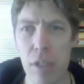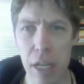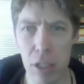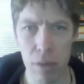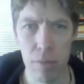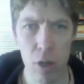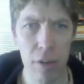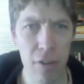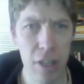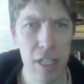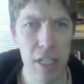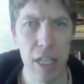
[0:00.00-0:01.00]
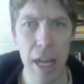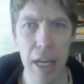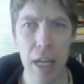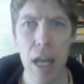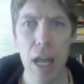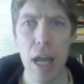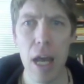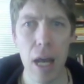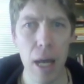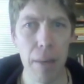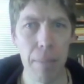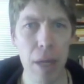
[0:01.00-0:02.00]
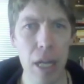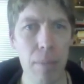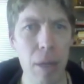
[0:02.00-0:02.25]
So I'm sorry for the delay, but it'll be